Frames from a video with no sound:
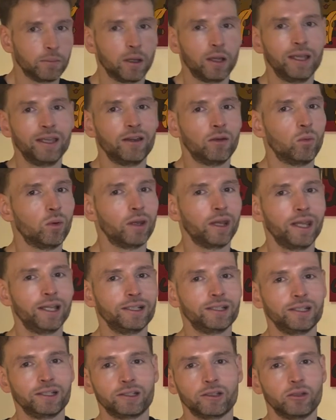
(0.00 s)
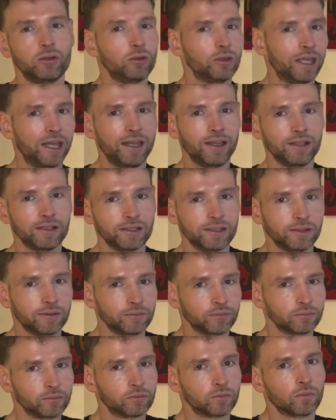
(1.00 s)
but I hit a 180, so who cares?
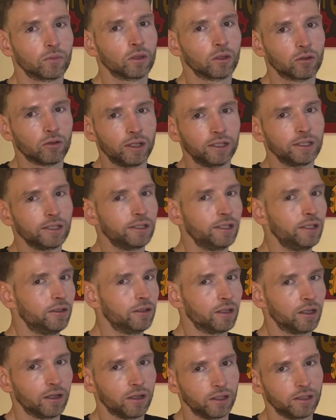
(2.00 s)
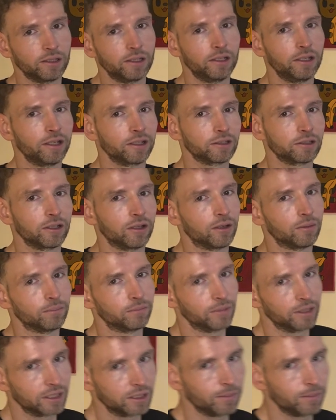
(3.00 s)
Great to see you guys. See you next time. Let's